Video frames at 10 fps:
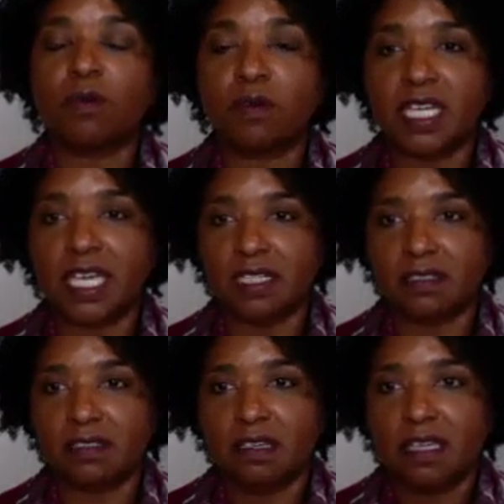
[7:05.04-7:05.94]

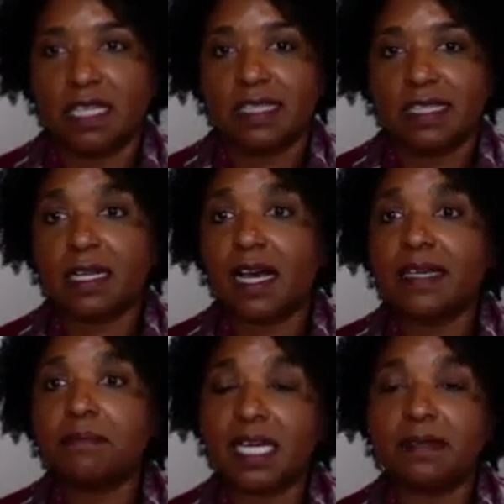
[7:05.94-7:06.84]
working that
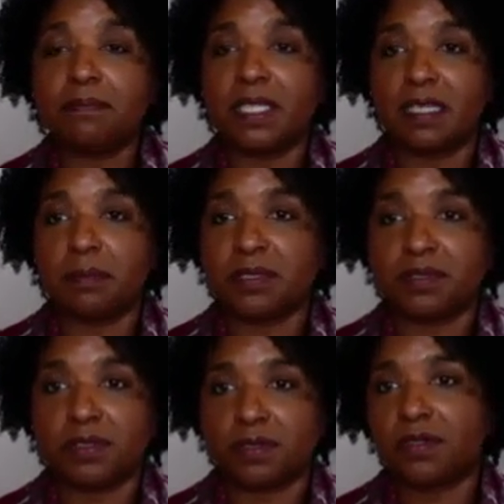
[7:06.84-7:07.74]
I might be able to
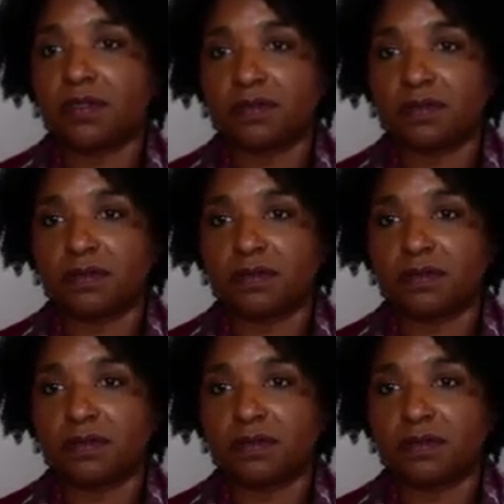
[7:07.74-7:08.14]
serve?